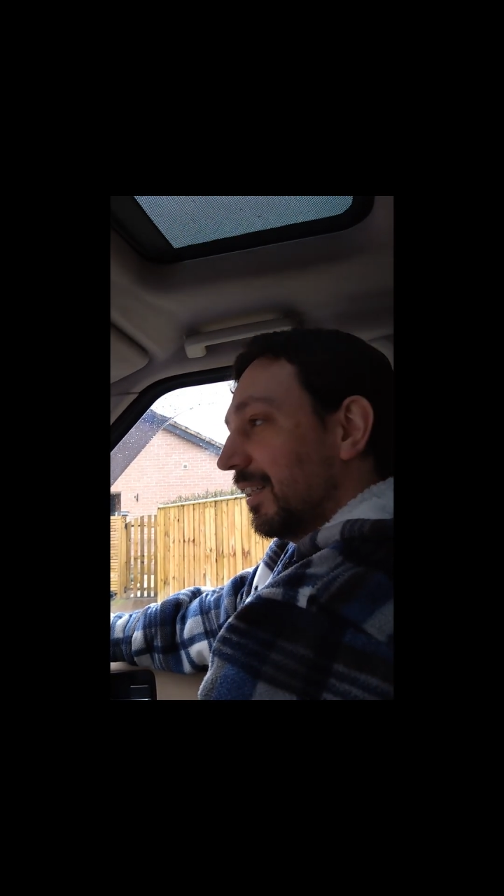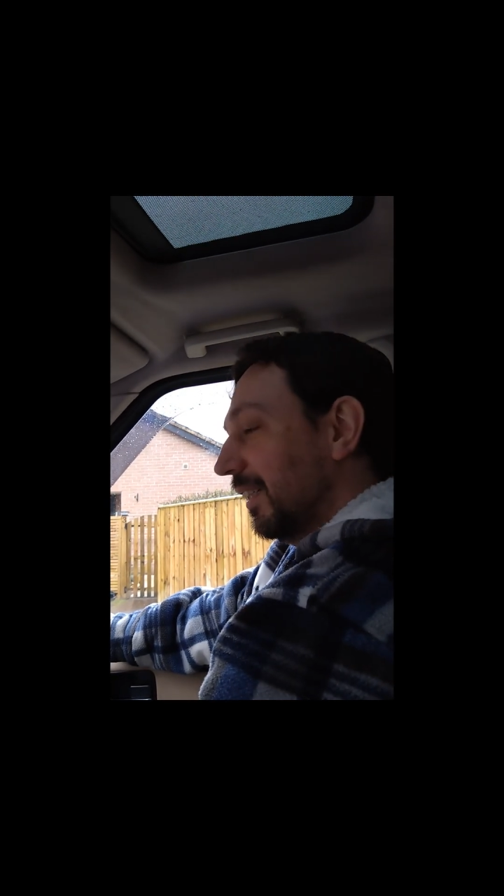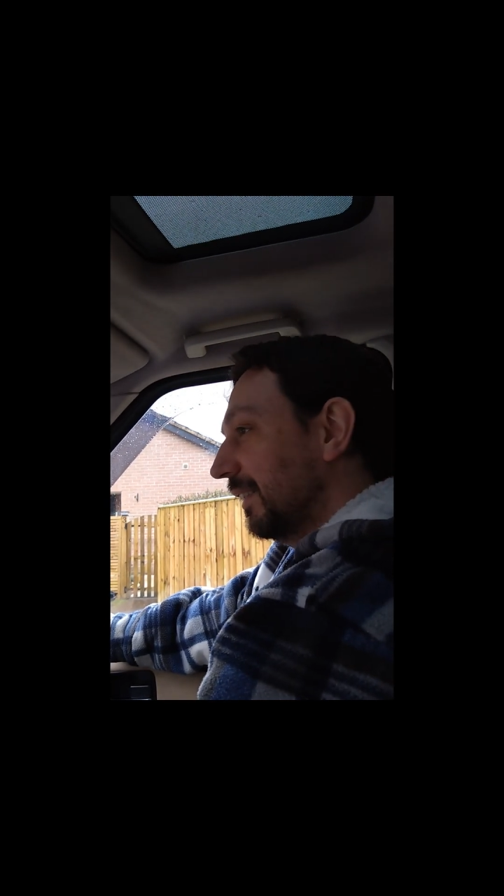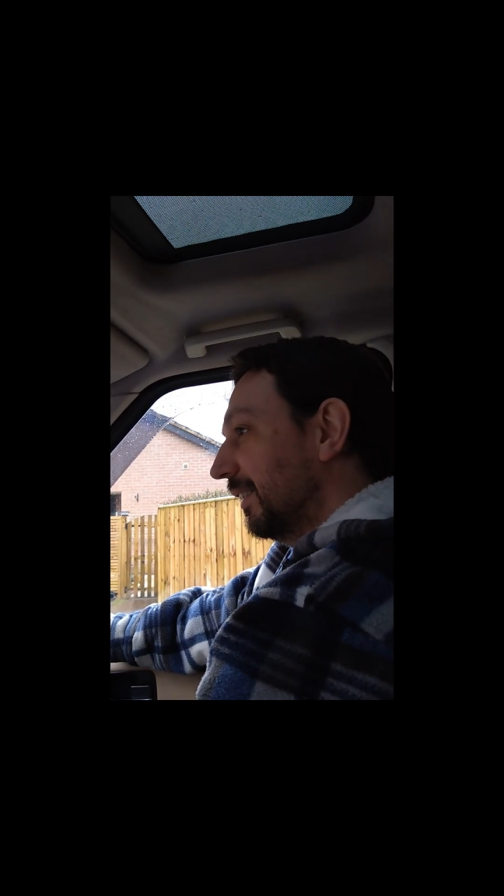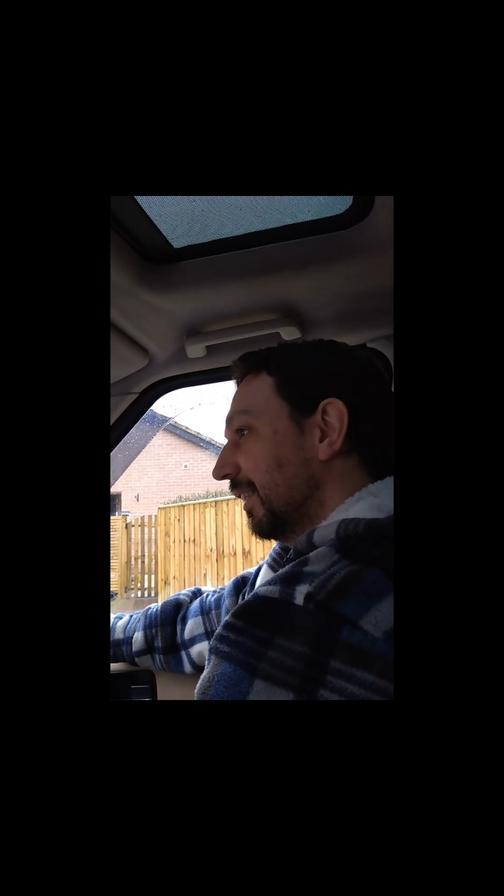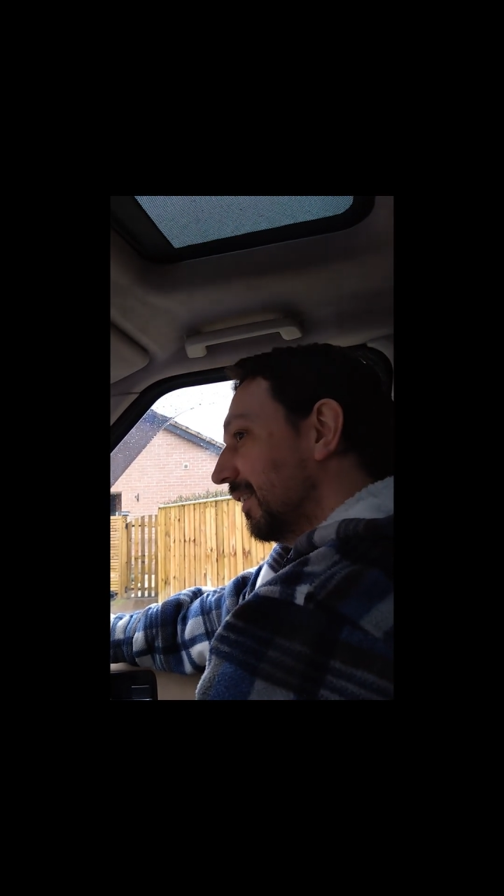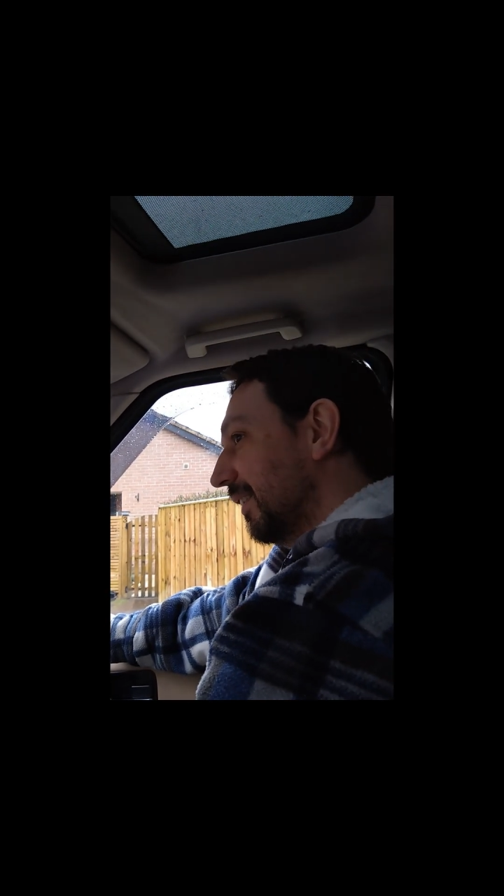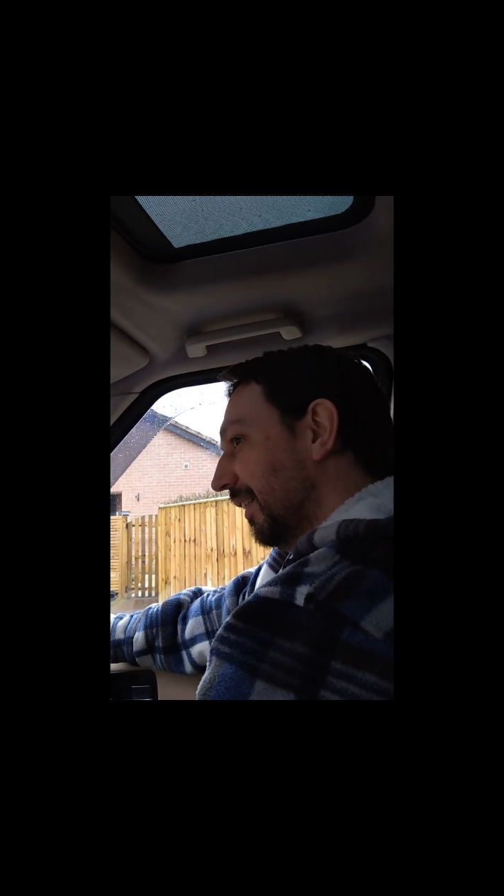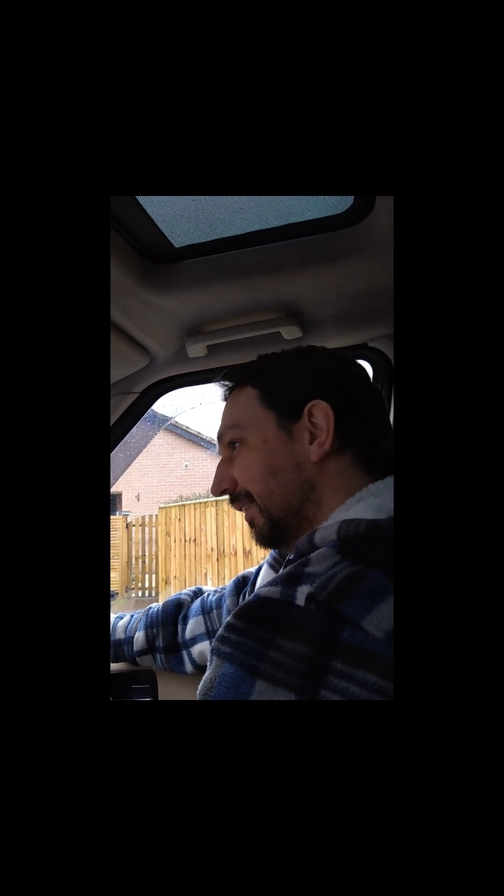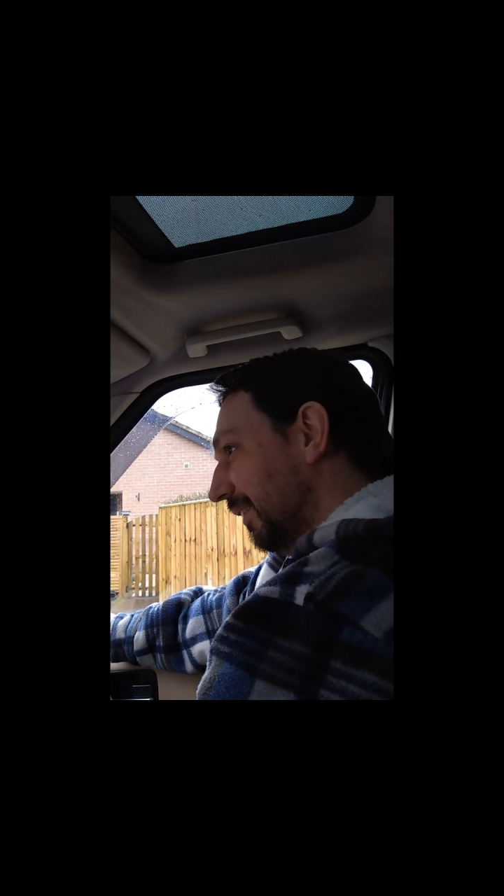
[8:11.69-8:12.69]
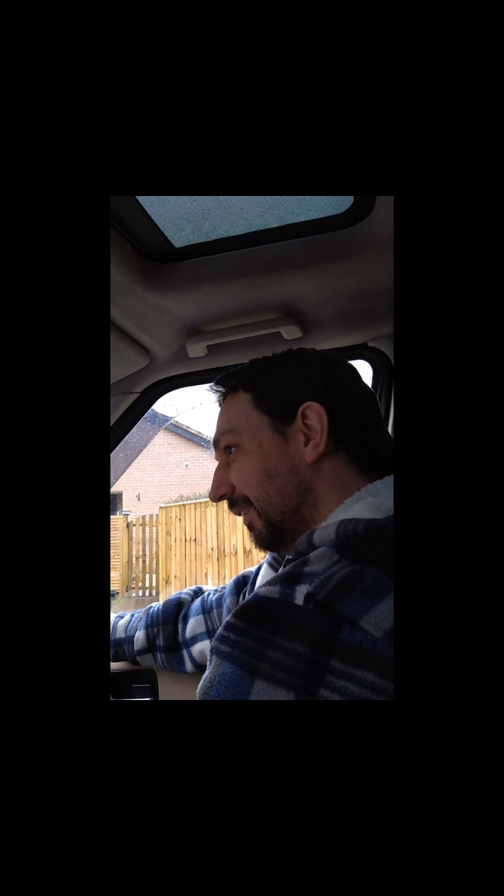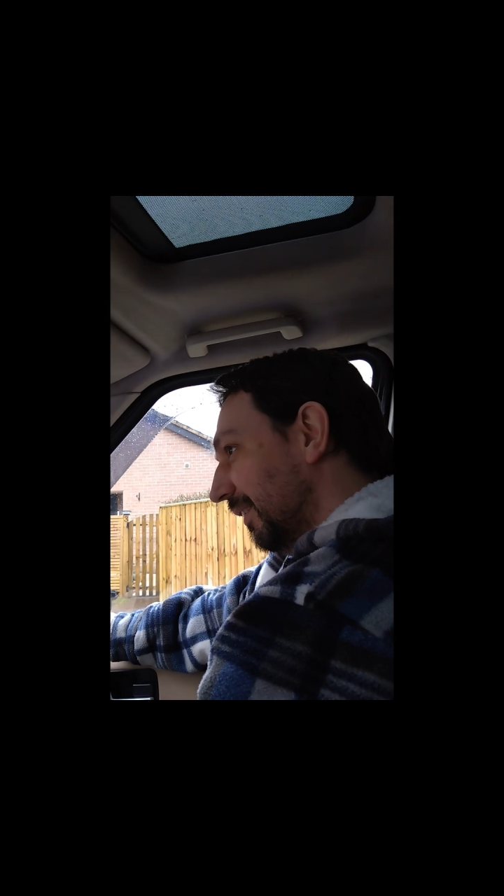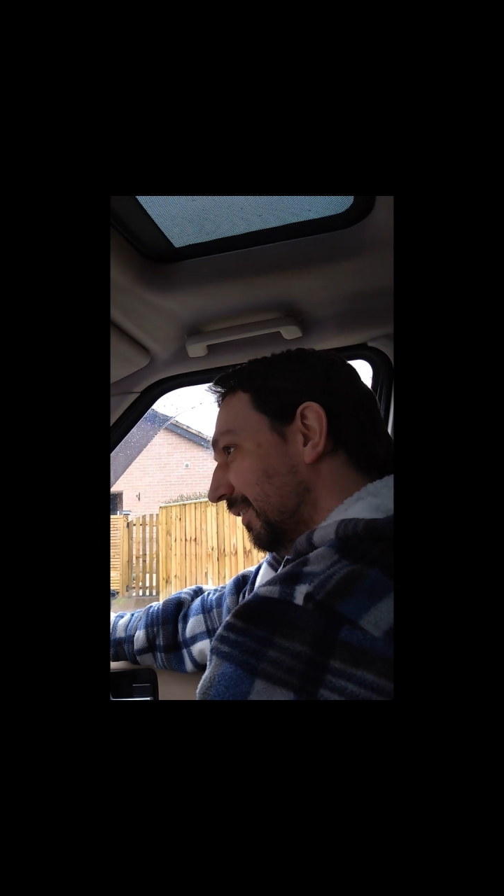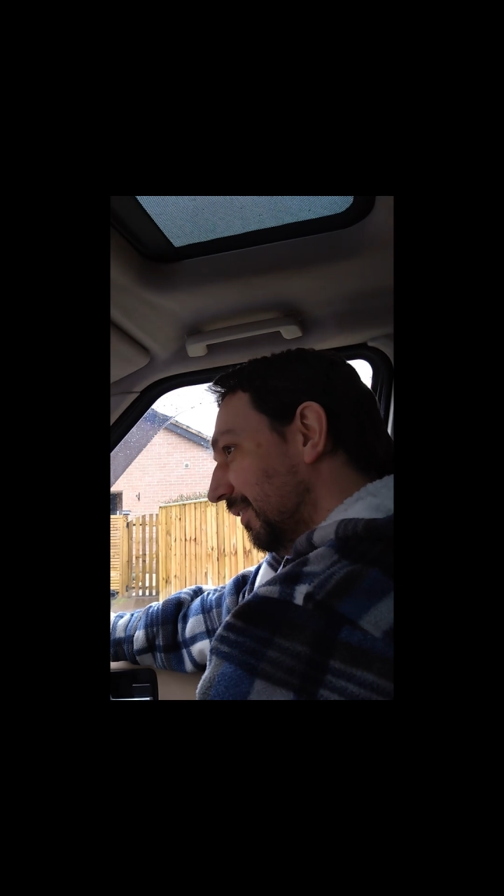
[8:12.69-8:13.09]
consider this.